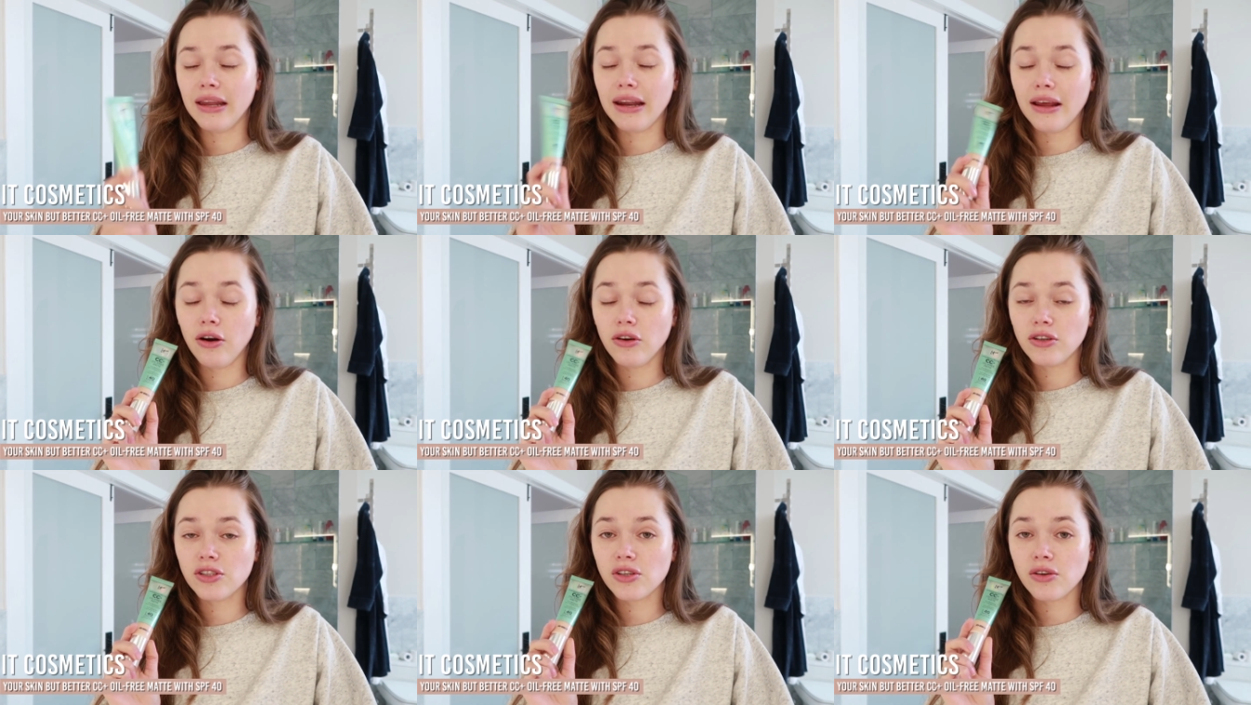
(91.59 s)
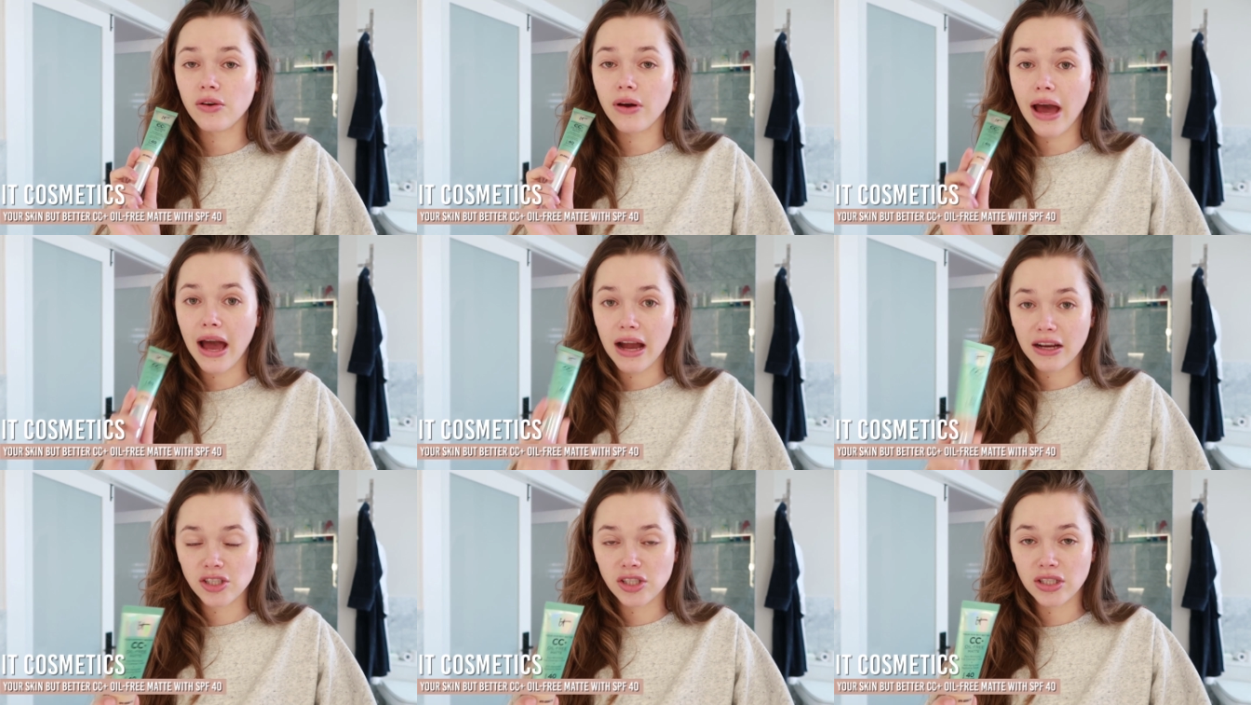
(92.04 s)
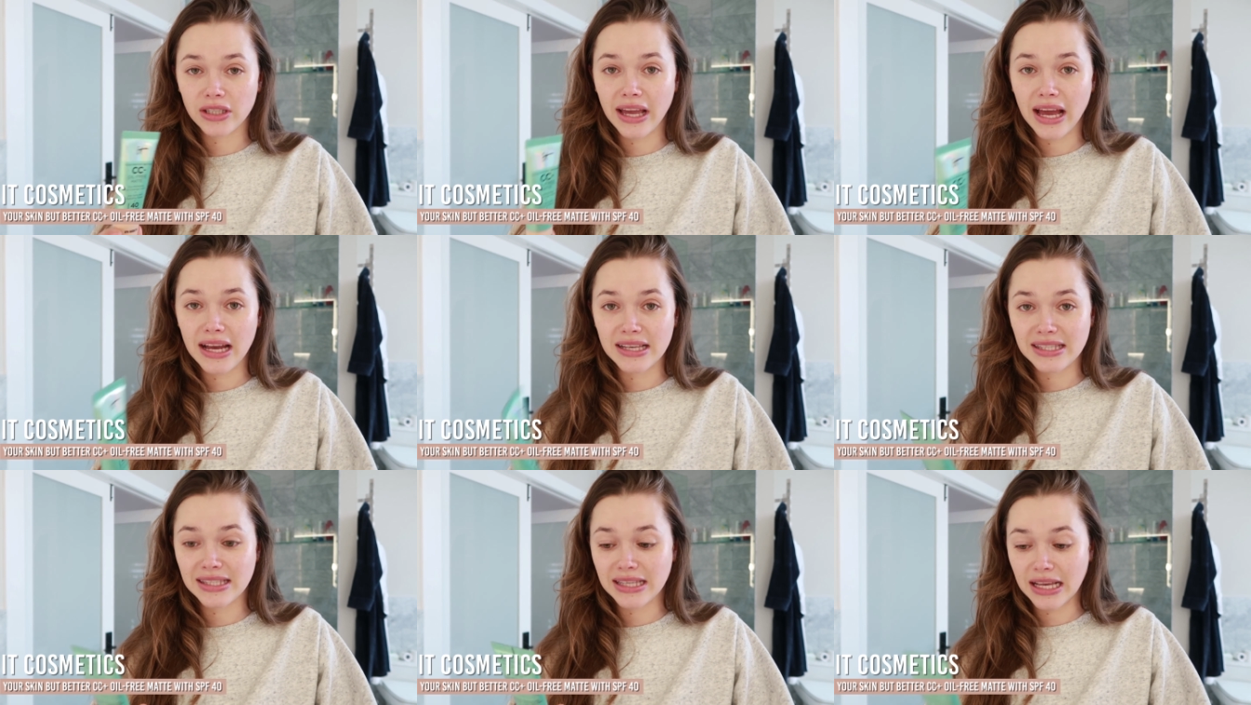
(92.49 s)
It also actually
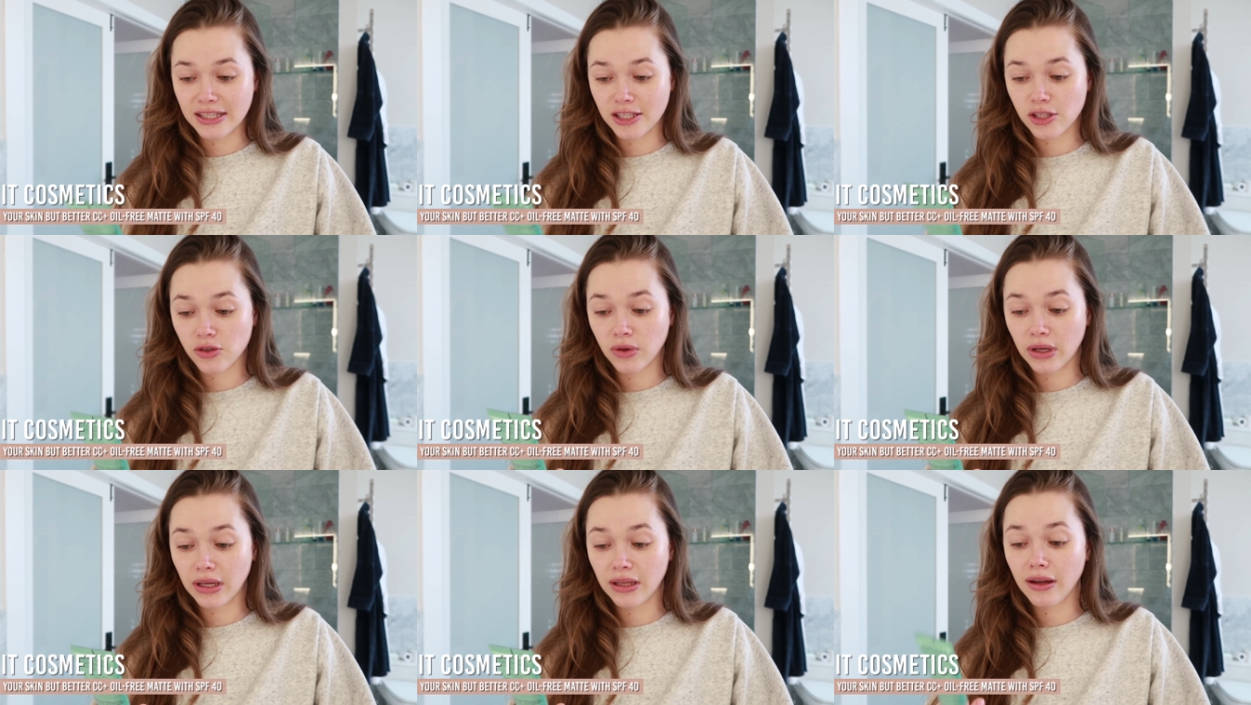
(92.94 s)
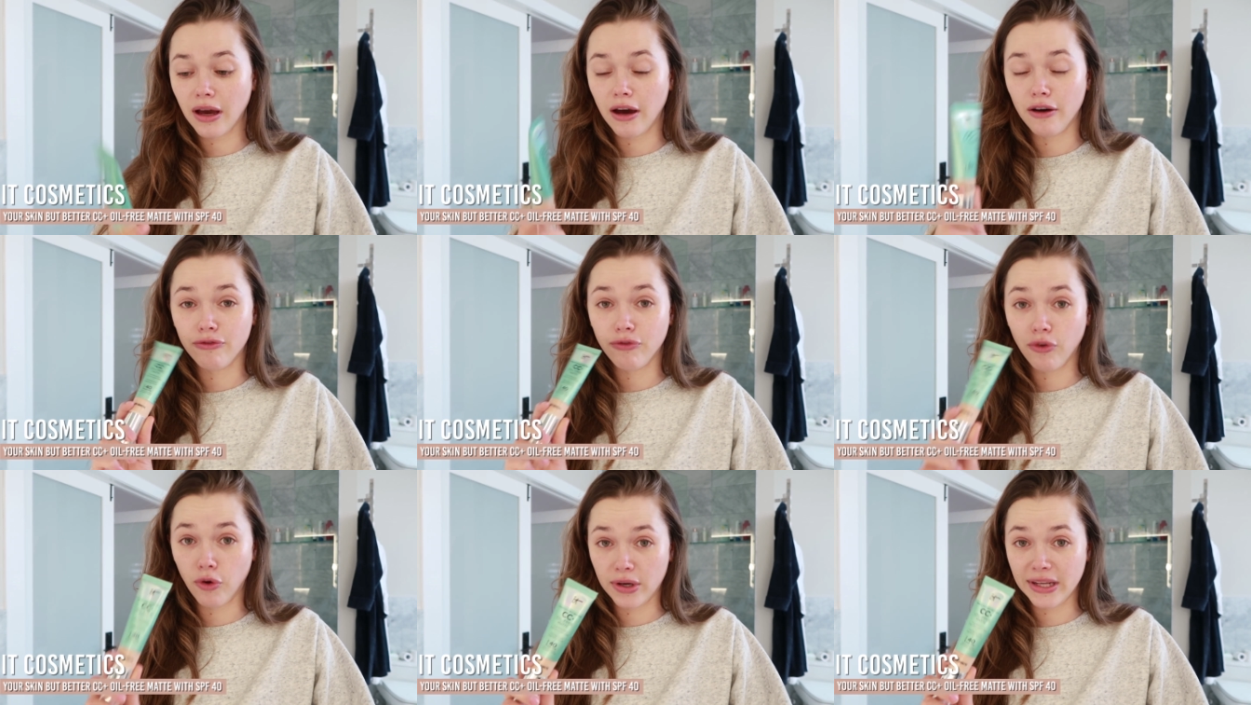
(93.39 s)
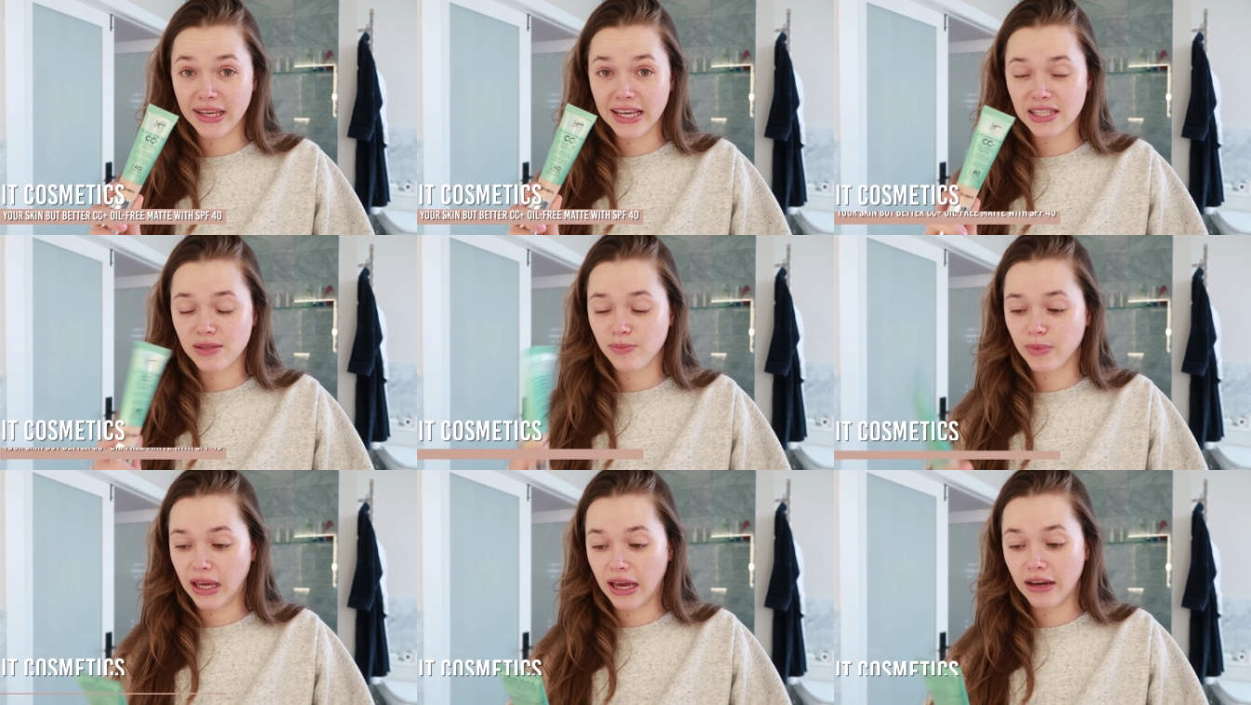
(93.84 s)
has sunscreen, a 40
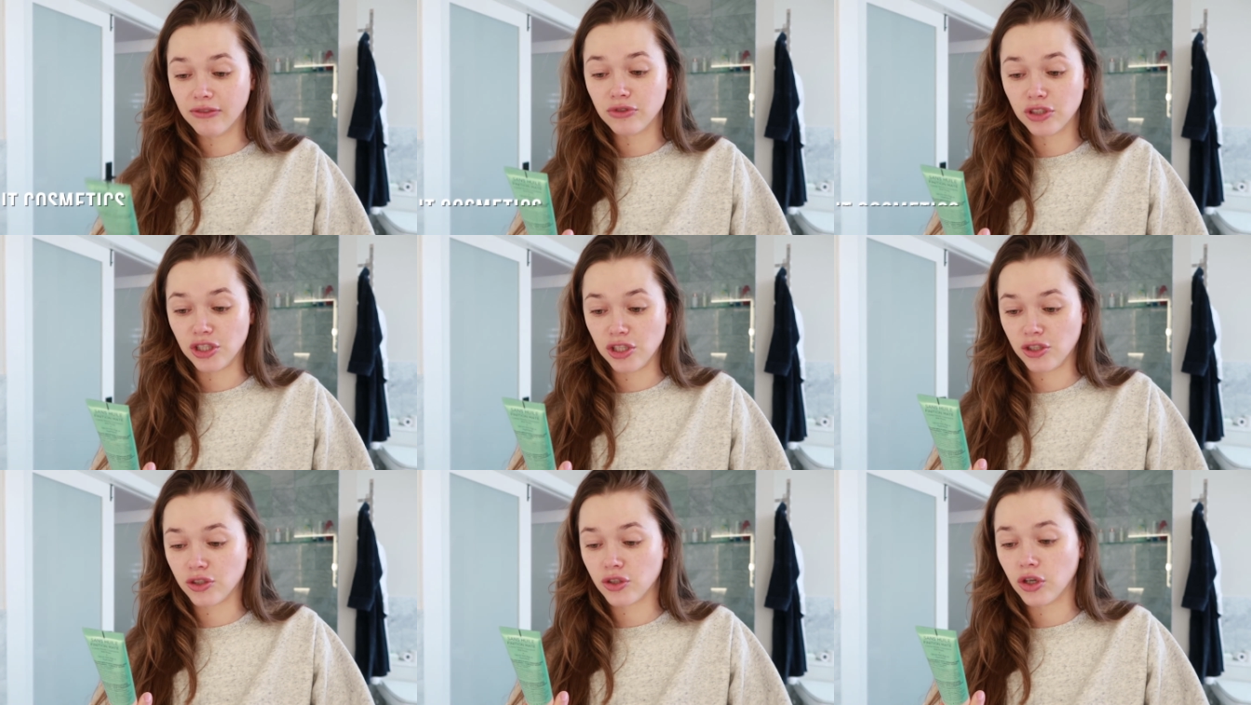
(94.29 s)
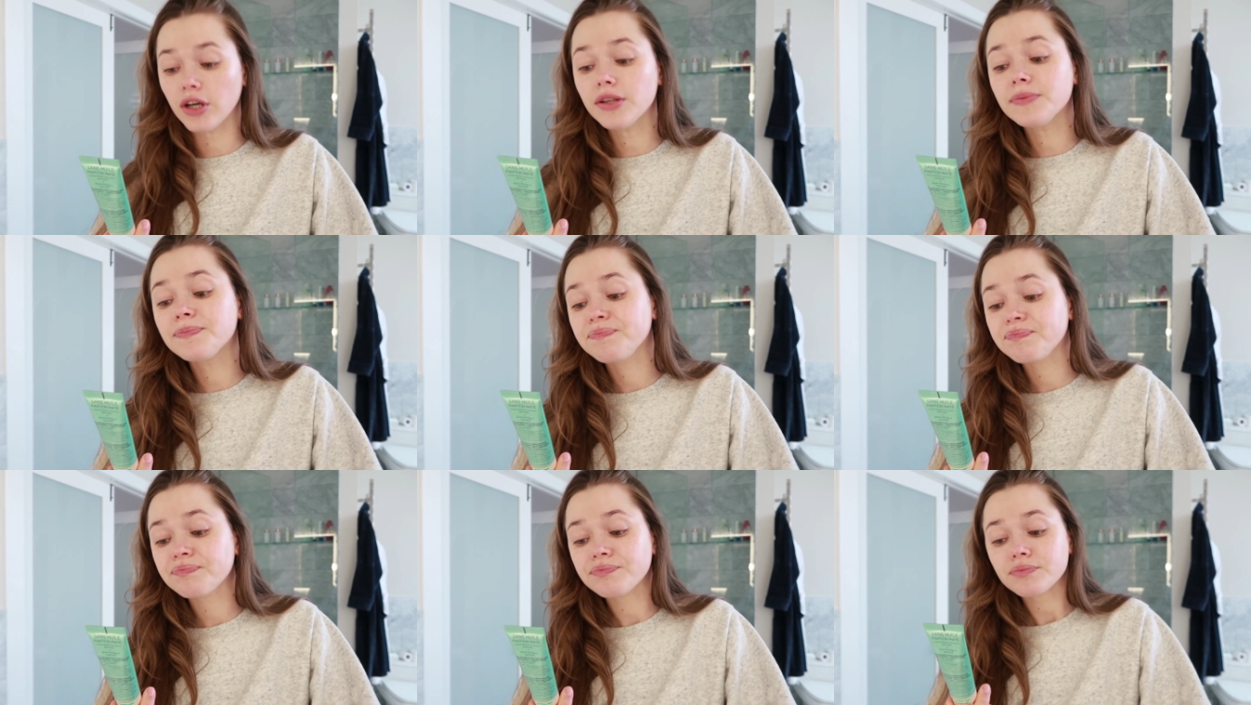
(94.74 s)
SPF, which is good.